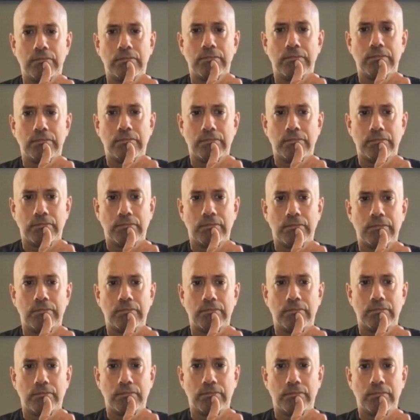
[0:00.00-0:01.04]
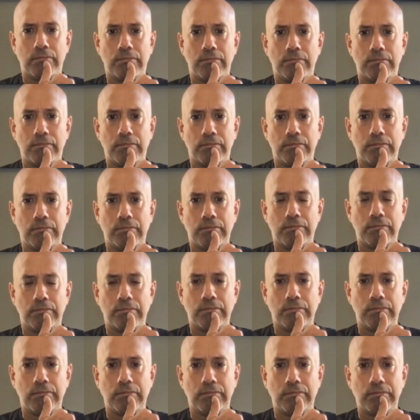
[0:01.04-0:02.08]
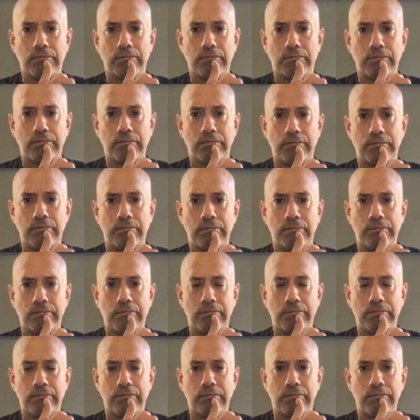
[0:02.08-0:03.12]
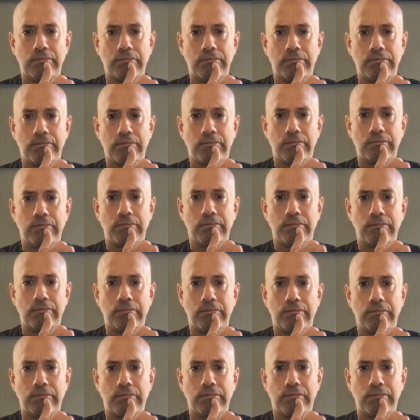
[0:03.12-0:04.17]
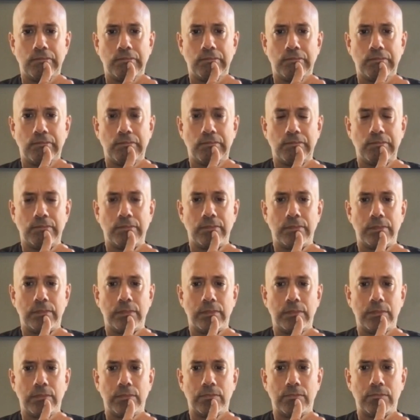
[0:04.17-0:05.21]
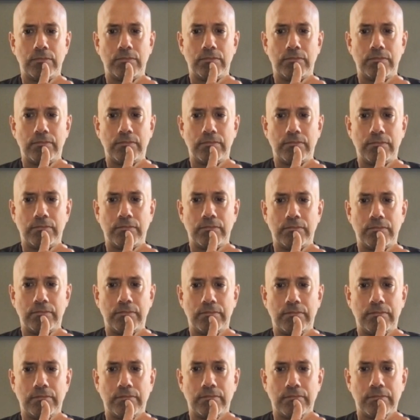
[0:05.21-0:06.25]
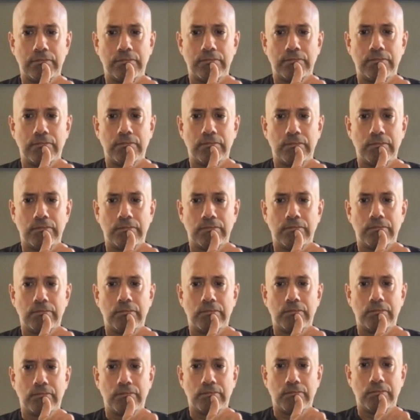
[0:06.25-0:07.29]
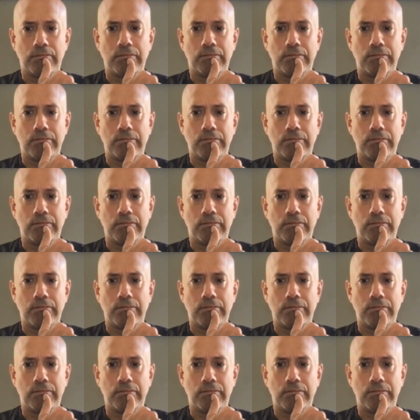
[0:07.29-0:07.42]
The person shown says nothing.